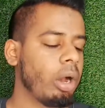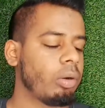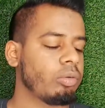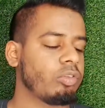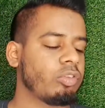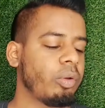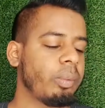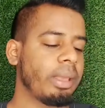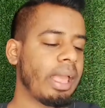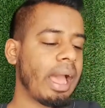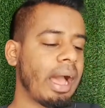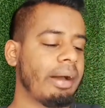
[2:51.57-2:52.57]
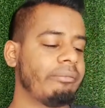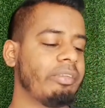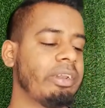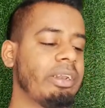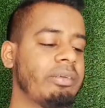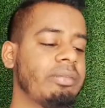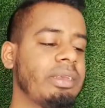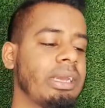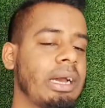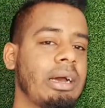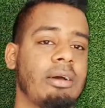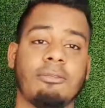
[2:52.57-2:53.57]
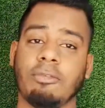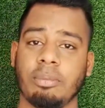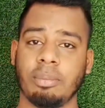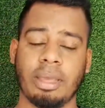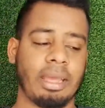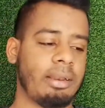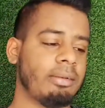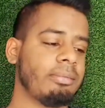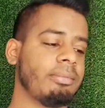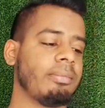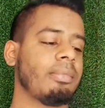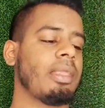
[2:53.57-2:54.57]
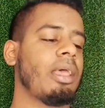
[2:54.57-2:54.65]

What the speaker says: Oh, so we have the Nivea for Men